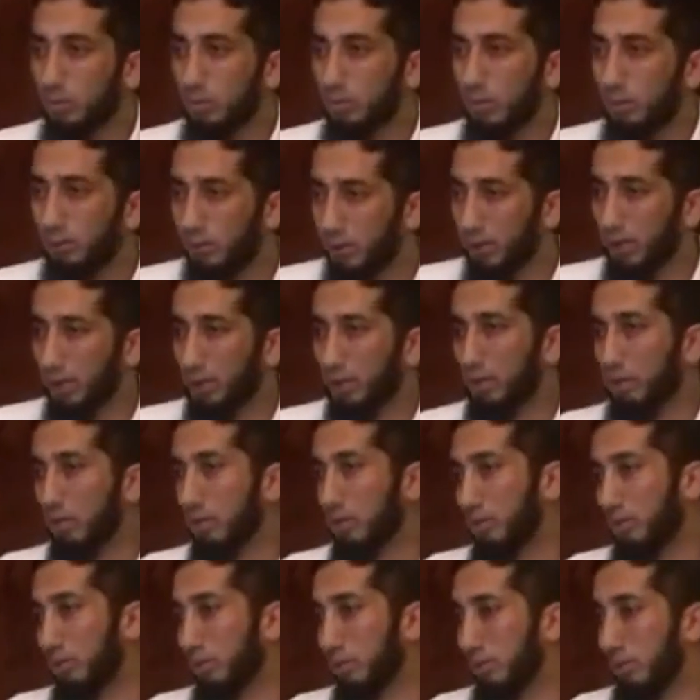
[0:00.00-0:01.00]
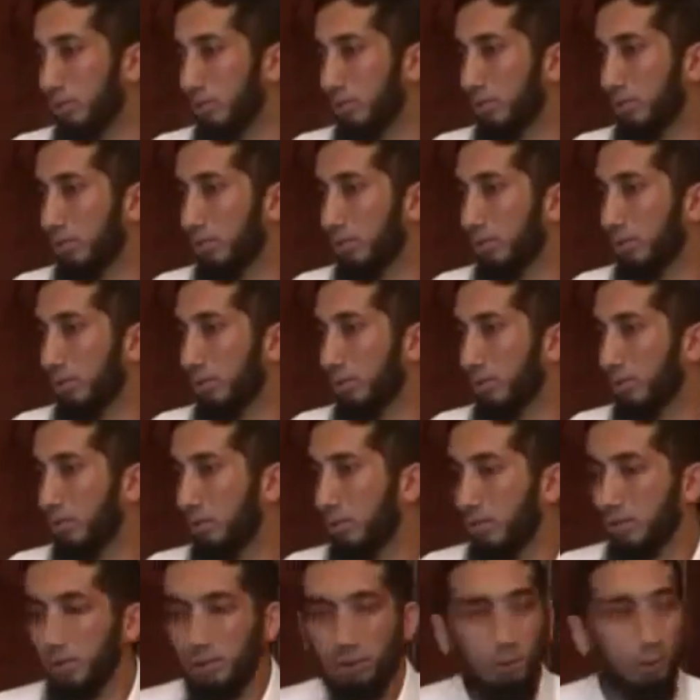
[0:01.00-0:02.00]
Live a little.
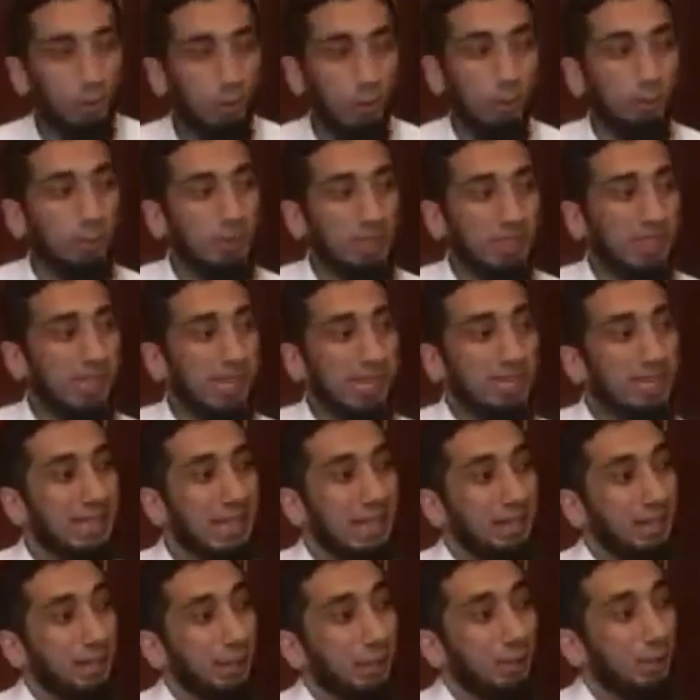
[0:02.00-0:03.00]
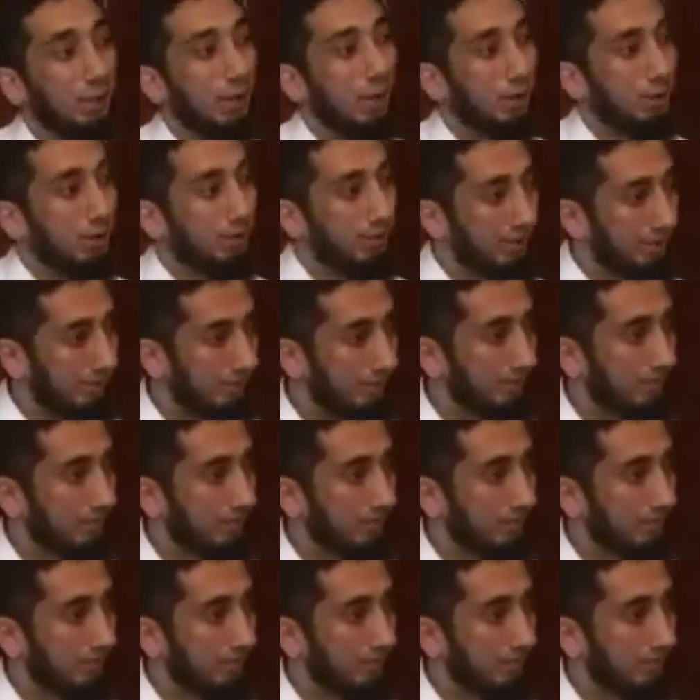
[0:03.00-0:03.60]
You won't be saying that later on.